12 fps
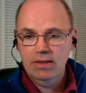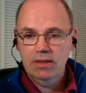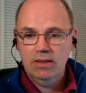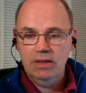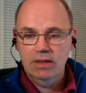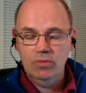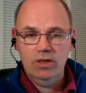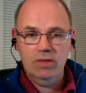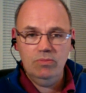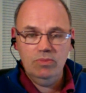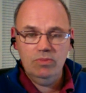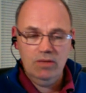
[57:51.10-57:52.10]
And when
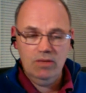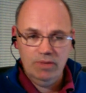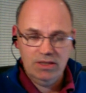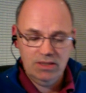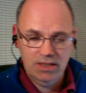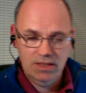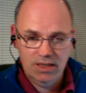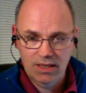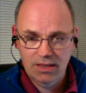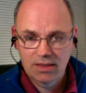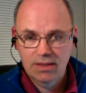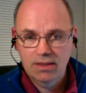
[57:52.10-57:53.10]
I'm I'm
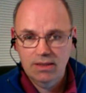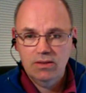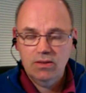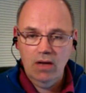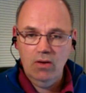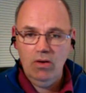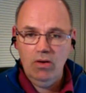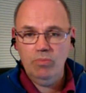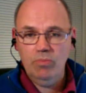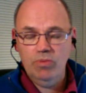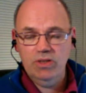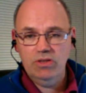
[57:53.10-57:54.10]
basically uh, on
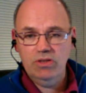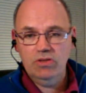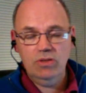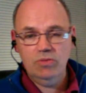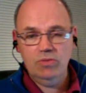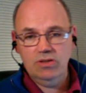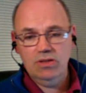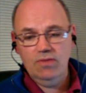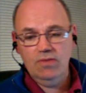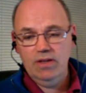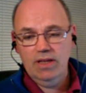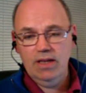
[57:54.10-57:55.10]
business trips and stuff
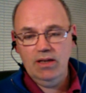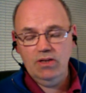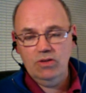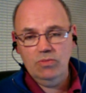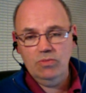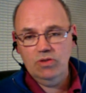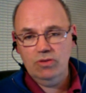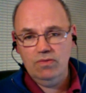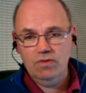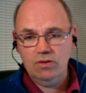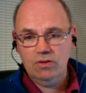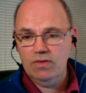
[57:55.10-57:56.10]
like that, I do my street
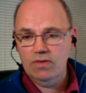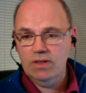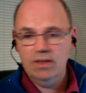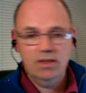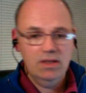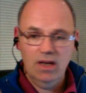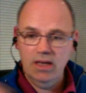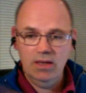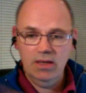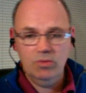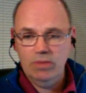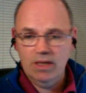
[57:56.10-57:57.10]
photography. I
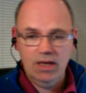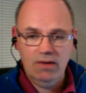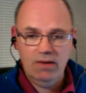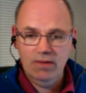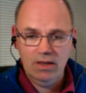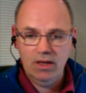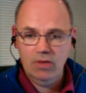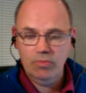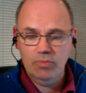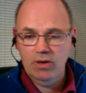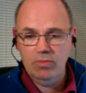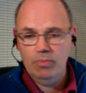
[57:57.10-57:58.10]
don't want to be carrying a
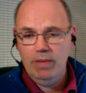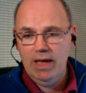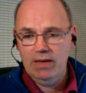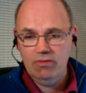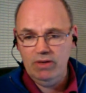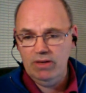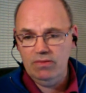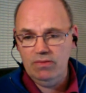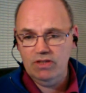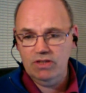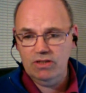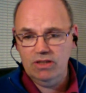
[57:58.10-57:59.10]
Lowepro bag around of
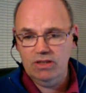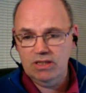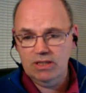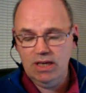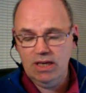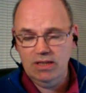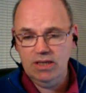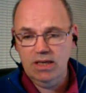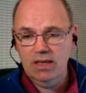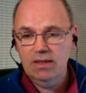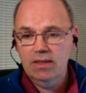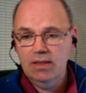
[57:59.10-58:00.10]
just in case
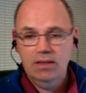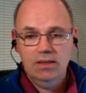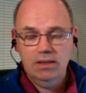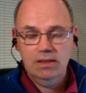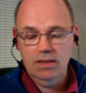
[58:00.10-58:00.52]
gear. And